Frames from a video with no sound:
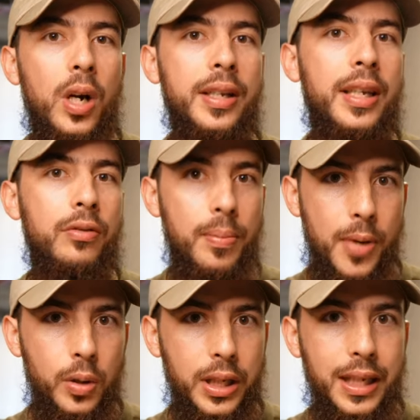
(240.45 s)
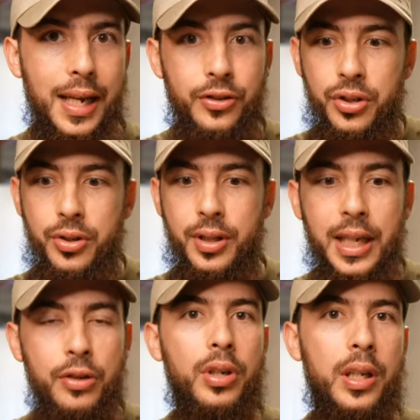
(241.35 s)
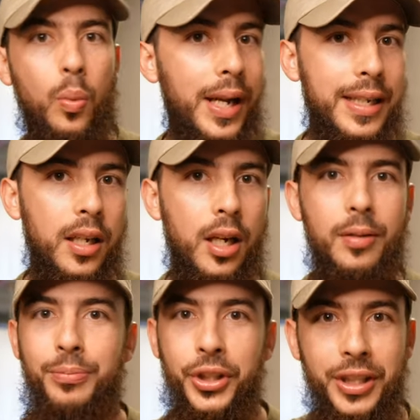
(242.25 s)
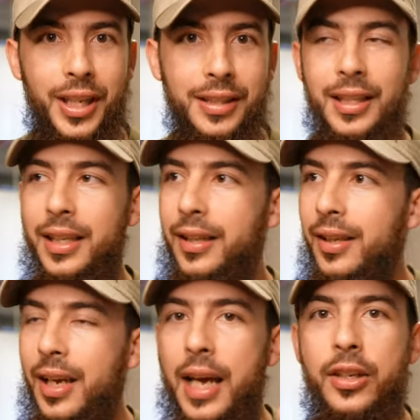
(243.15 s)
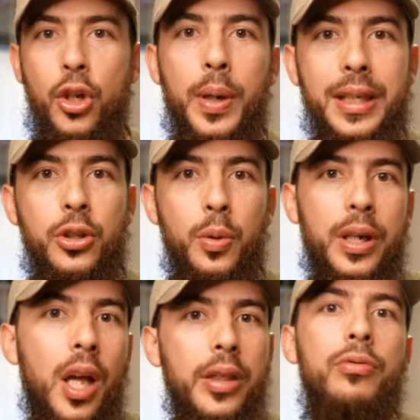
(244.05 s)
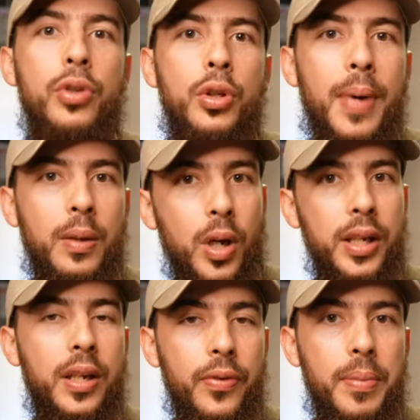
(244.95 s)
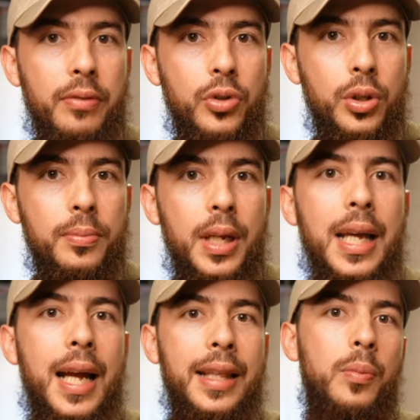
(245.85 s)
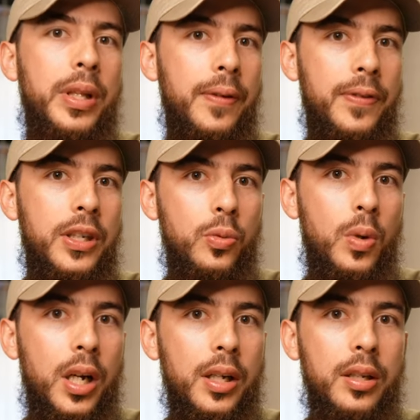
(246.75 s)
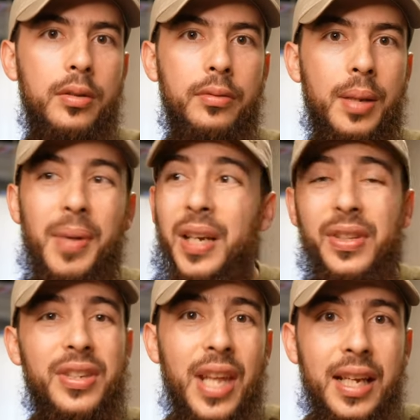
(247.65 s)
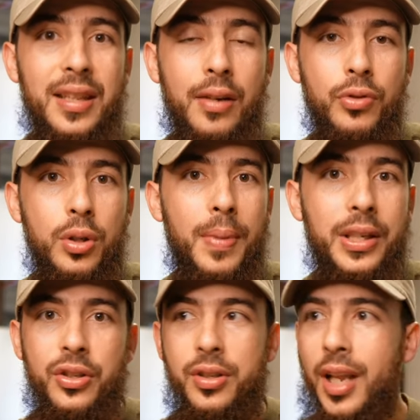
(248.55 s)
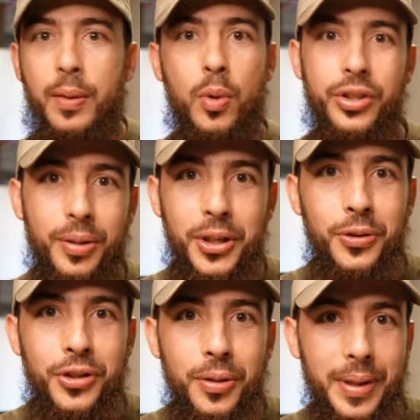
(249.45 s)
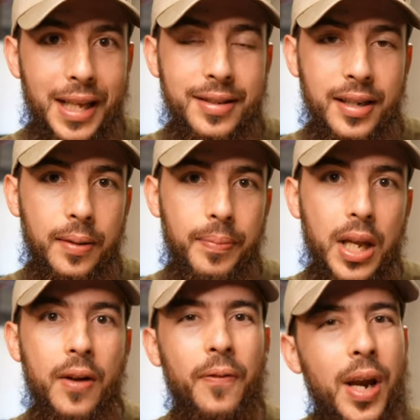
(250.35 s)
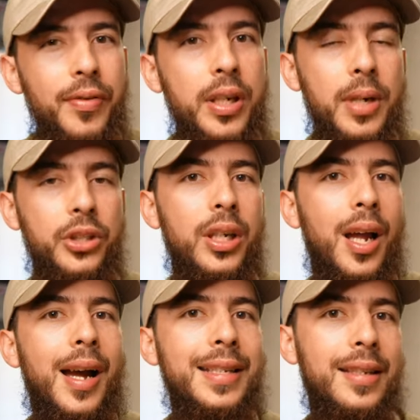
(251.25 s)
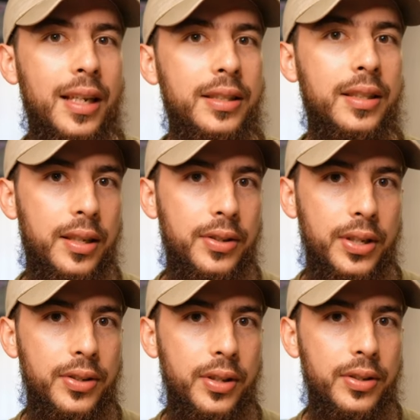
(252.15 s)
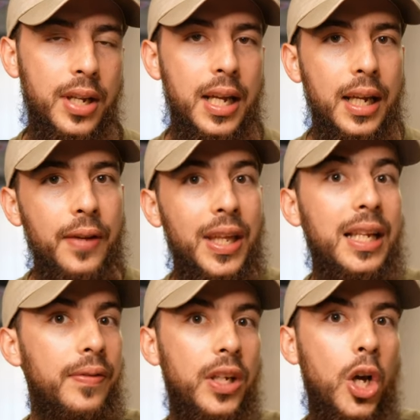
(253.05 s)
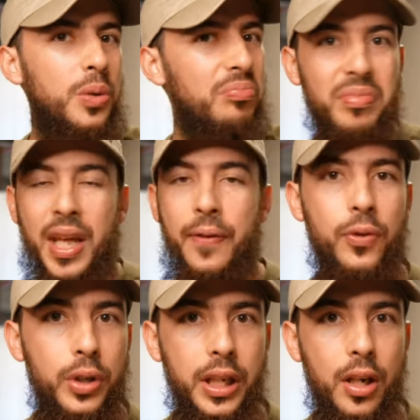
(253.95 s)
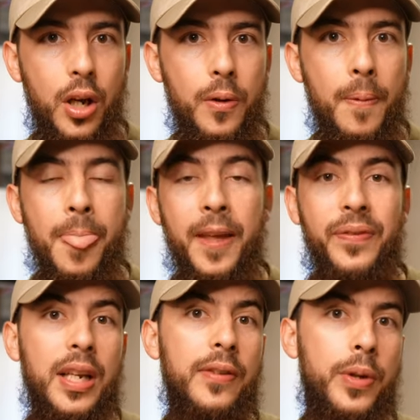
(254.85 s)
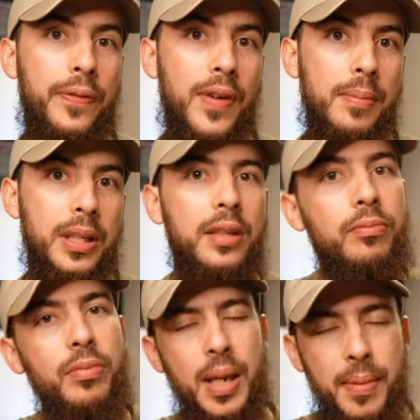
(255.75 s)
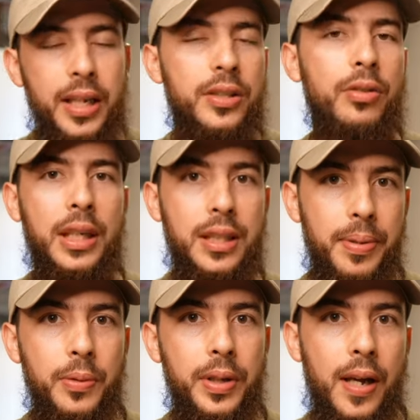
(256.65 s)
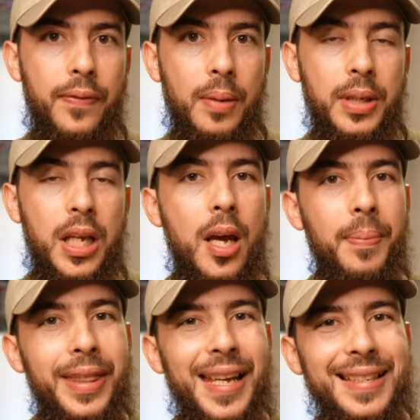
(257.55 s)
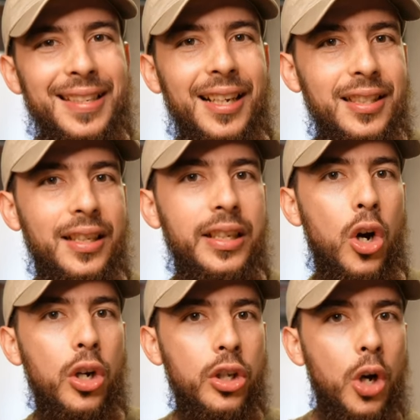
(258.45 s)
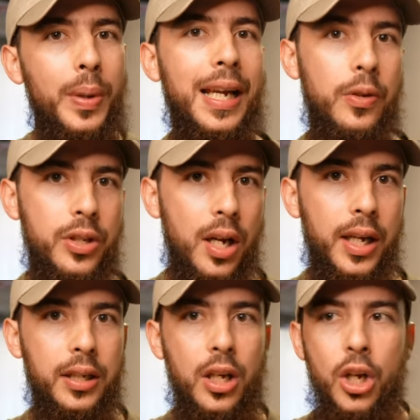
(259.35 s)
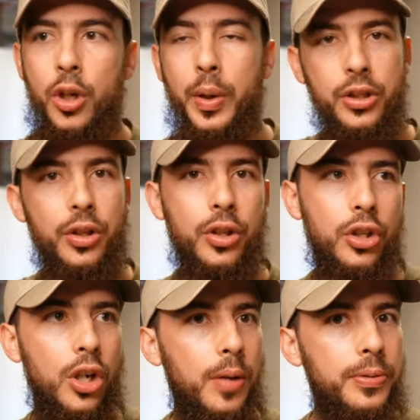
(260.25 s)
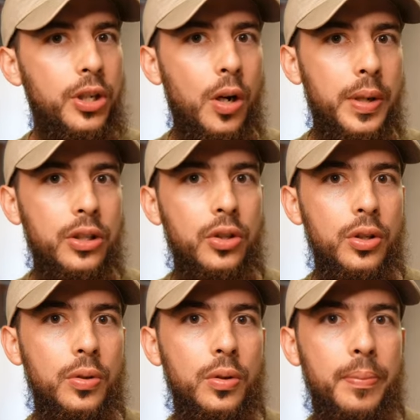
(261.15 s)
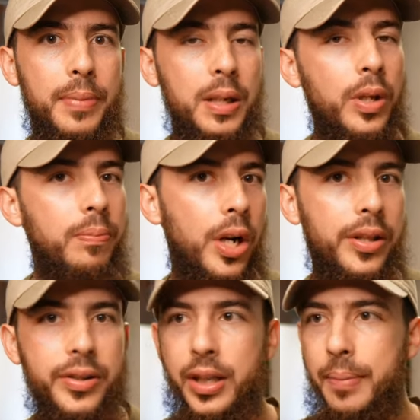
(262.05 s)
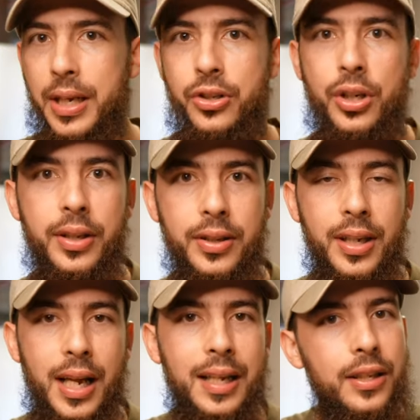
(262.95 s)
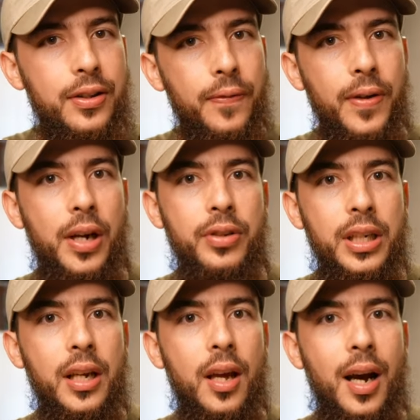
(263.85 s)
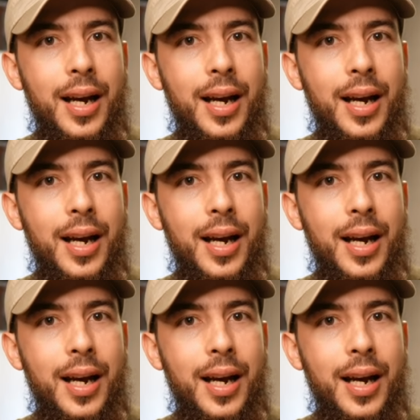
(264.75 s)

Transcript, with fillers: working remotely and just literally waking up, brushing their teeth, and going to another room and working from that room. And then when they finish work, they might even stay in that room and just like watch some YouTube and that's it very much an isolated existence. If they live alone, they're fully alone. If they live with family, they might interact a bit with their family, but they're certainly not going outside, going to the shops, going to meet with brothers in the masjid, this and that. It's a very